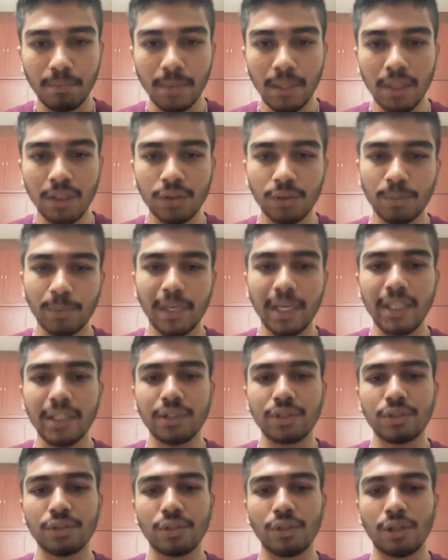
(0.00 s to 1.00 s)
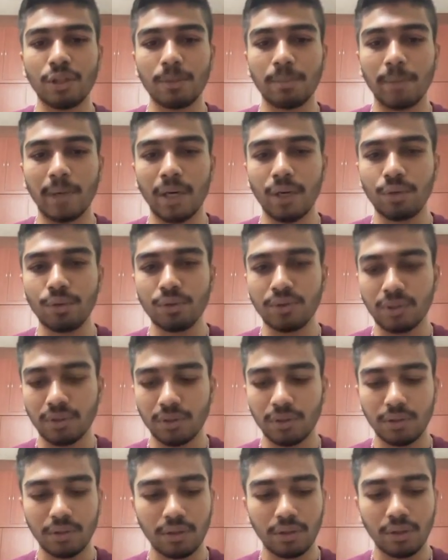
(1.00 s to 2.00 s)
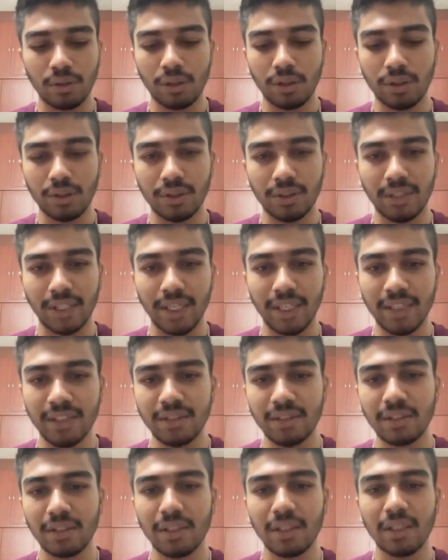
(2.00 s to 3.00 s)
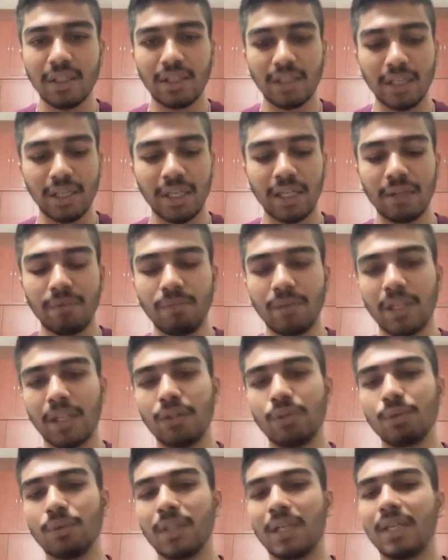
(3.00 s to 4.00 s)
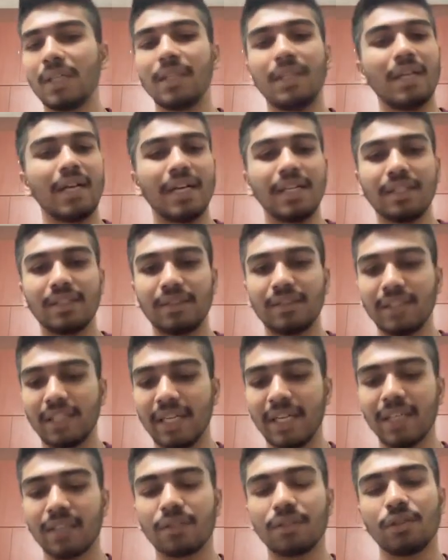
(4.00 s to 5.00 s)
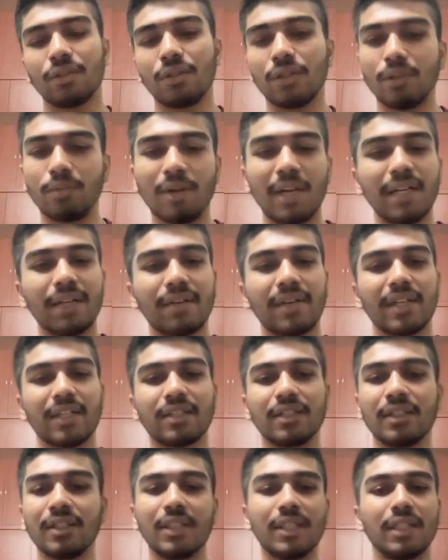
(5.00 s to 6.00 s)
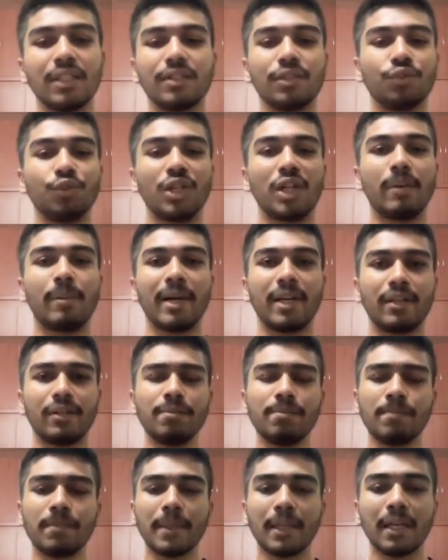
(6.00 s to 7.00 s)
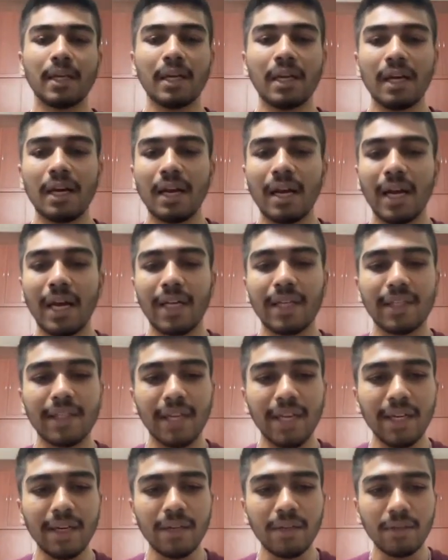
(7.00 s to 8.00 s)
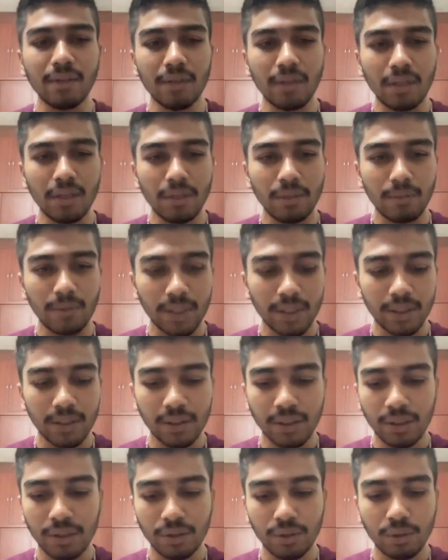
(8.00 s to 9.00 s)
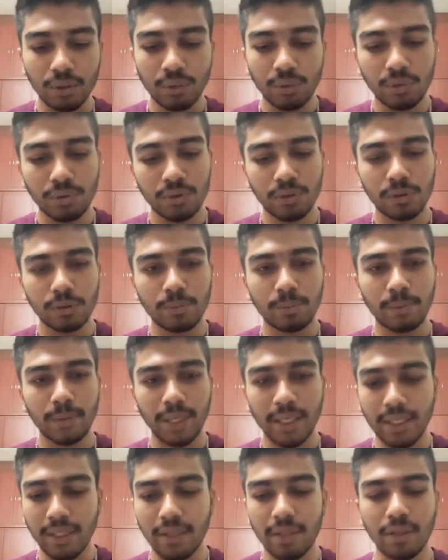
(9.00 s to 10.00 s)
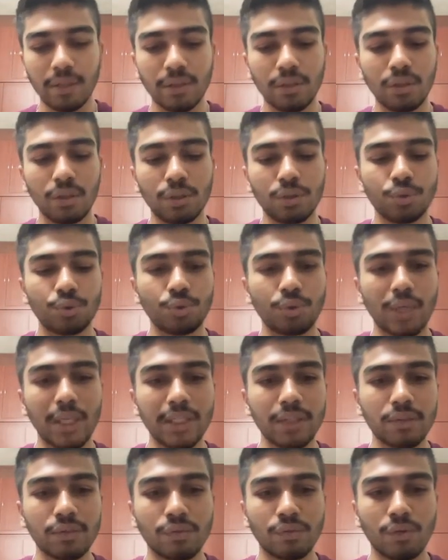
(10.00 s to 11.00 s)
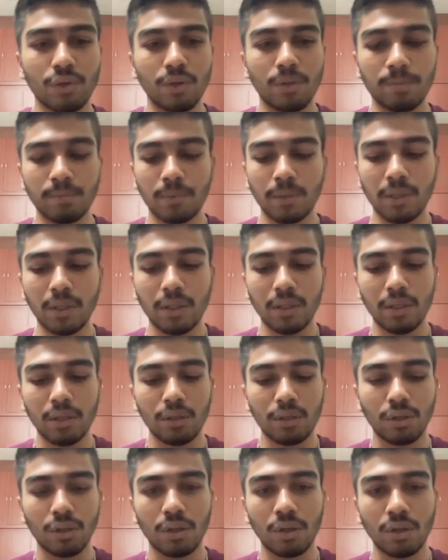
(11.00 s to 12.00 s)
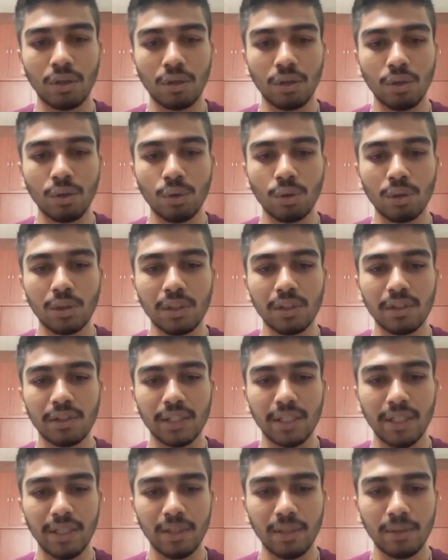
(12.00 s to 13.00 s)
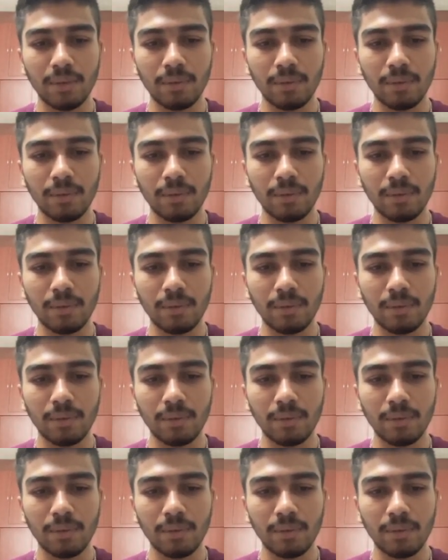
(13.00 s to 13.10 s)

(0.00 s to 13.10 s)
sprites.bounds.size, and we can do that in either the x or the y direction, it doesn't really matter. And then we can just do sprite.transform.local scale,